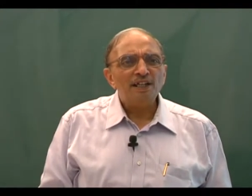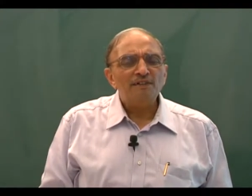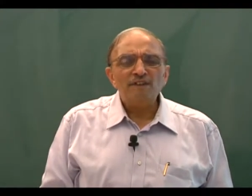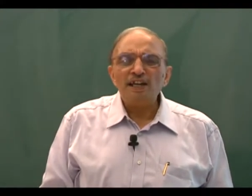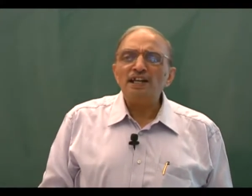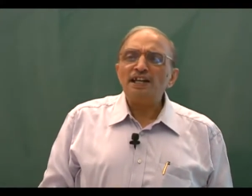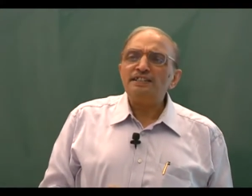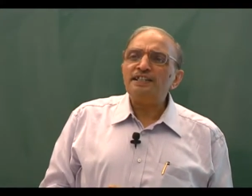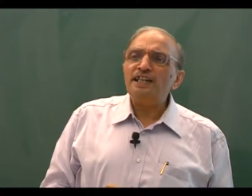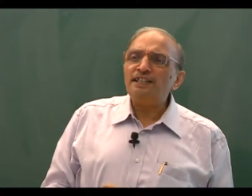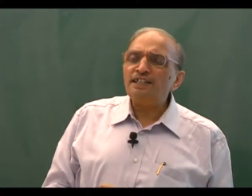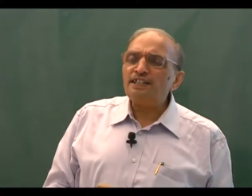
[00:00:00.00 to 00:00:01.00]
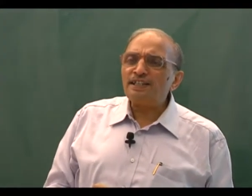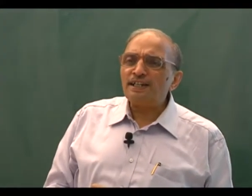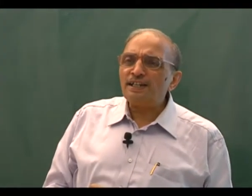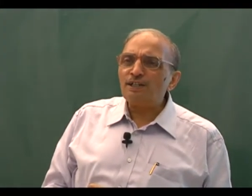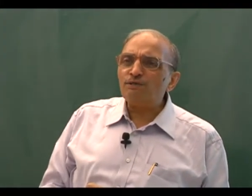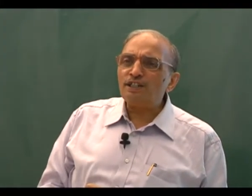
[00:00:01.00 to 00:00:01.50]
where let's say a teacher
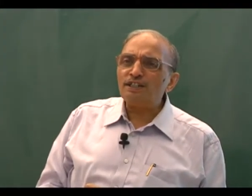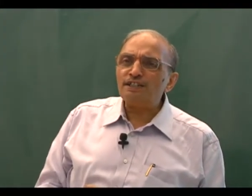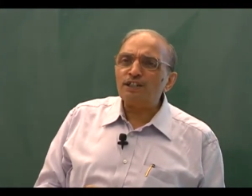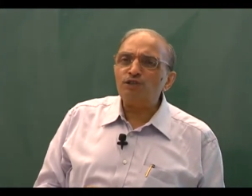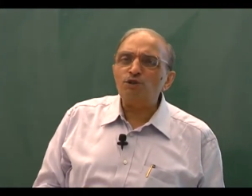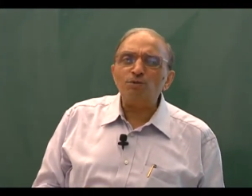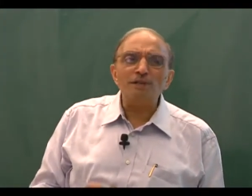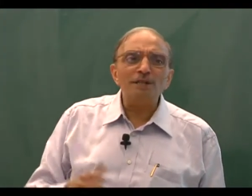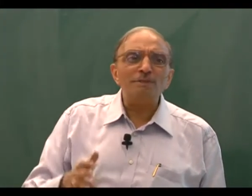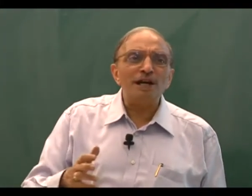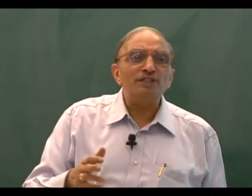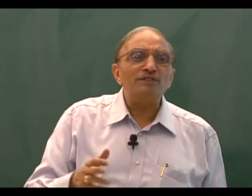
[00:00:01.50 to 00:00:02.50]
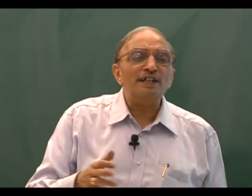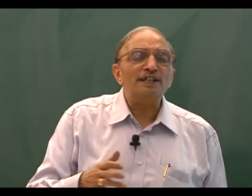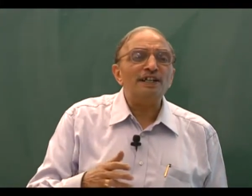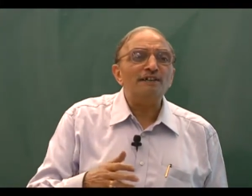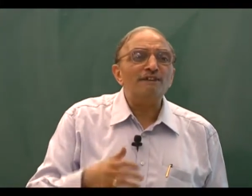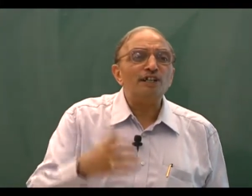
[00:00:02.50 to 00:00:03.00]
announces that so many marks were
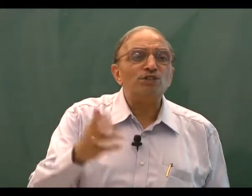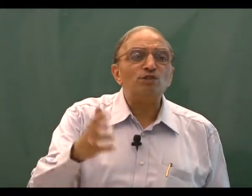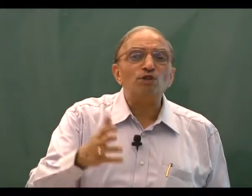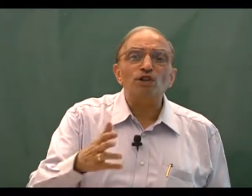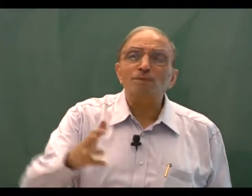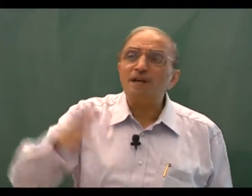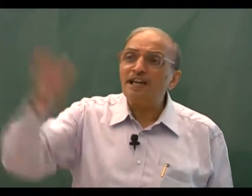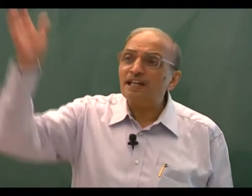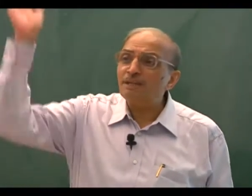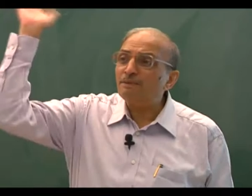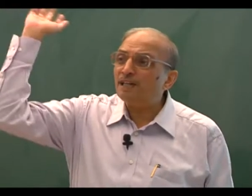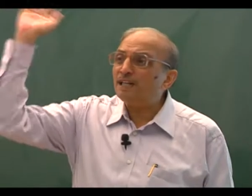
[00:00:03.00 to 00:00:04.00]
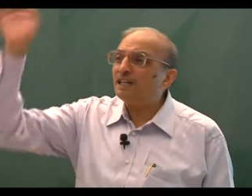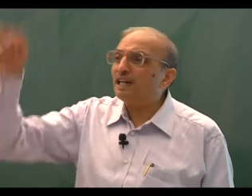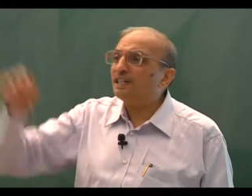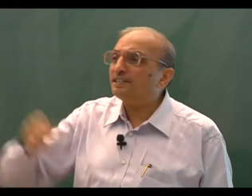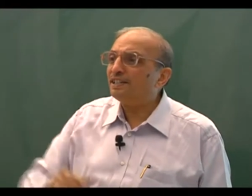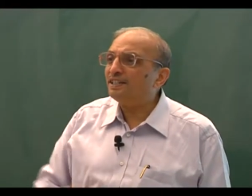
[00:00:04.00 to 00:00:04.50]
never scored by anybody in
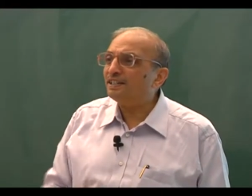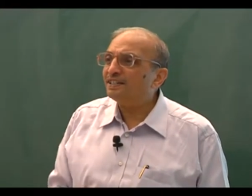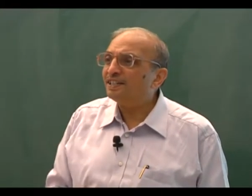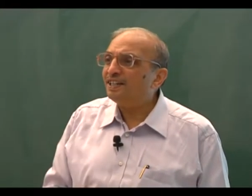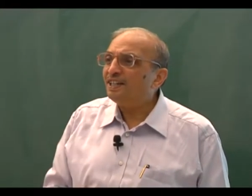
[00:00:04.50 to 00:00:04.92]
last 10 years?